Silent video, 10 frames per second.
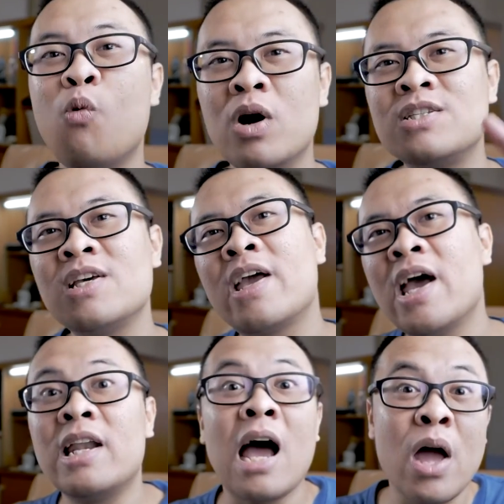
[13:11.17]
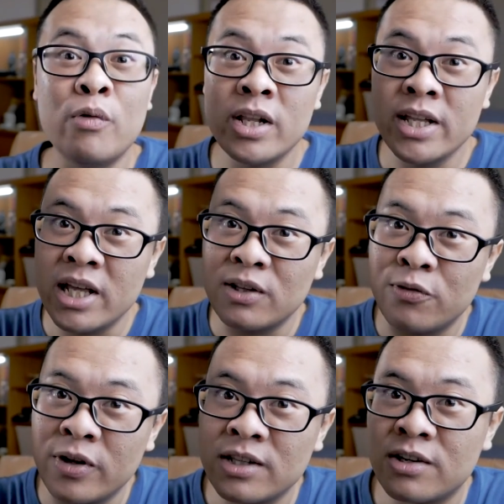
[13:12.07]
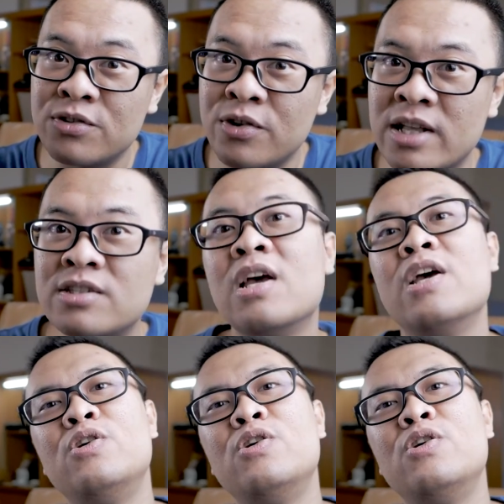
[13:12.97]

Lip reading: Once again, I really need filter threads.